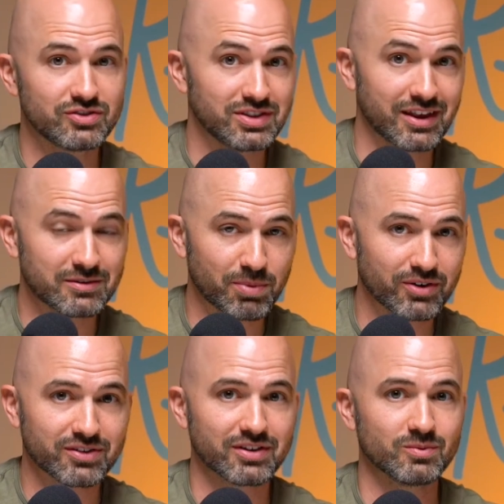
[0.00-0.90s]
this
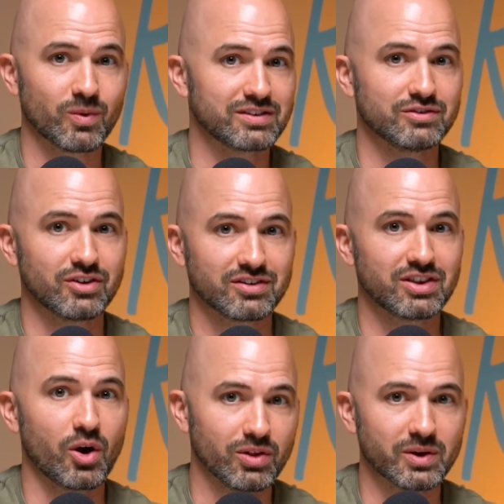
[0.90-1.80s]
person wasn't just
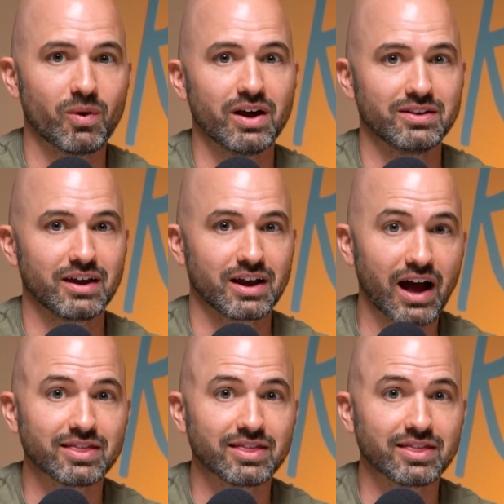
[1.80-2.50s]
the only one that got